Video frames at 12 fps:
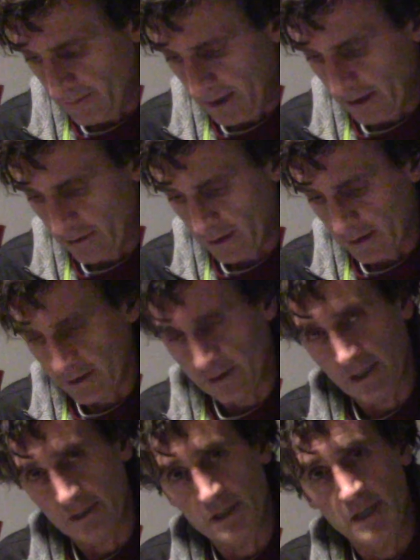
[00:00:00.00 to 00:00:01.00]
Barry Crocker
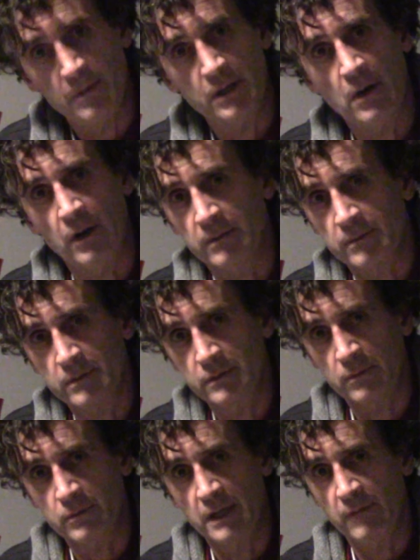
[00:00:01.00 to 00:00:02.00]
says keep it going,
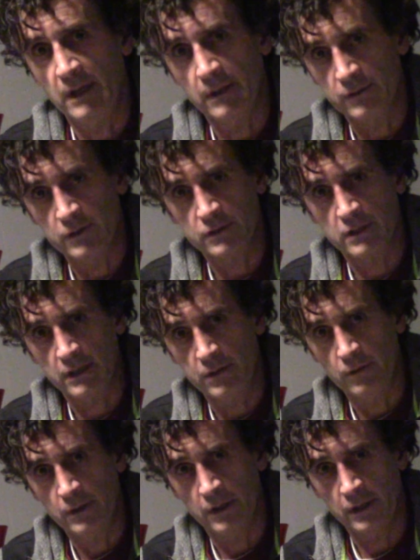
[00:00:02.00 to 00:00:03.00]
don't give in, just like you
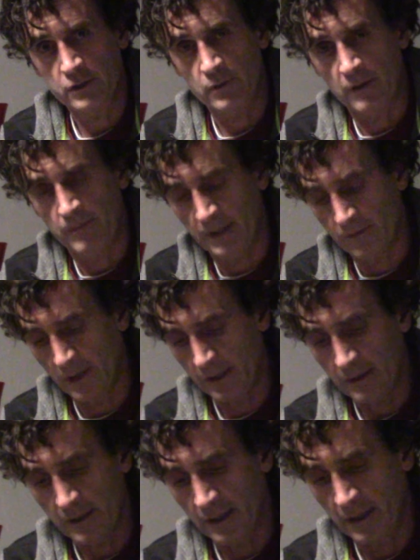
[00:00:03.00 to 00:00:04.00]
would on a 12-minute run,
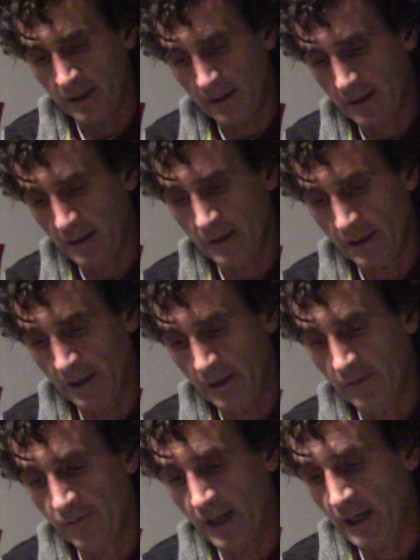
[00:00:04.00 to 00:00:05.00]
and I
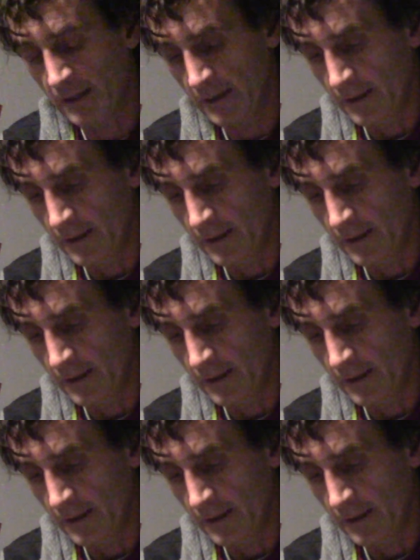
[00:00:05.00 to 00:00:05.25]
love that.